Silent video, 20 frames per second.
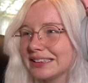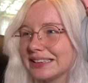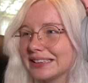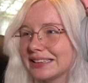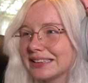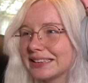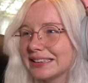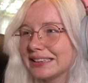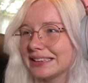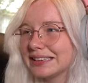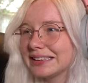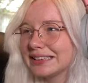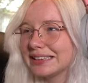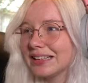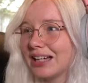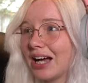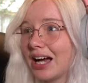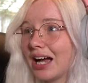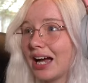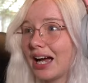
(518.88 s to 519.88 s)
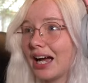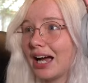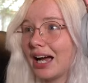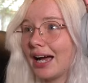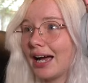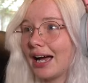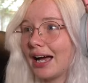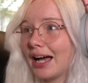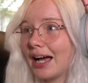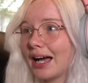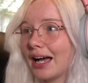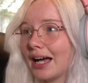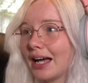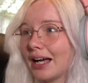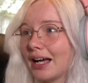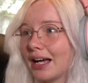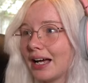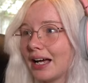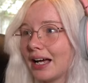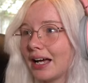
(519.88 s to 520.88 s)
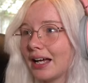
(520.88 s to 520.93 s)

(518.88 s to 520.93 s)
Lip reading: (silence)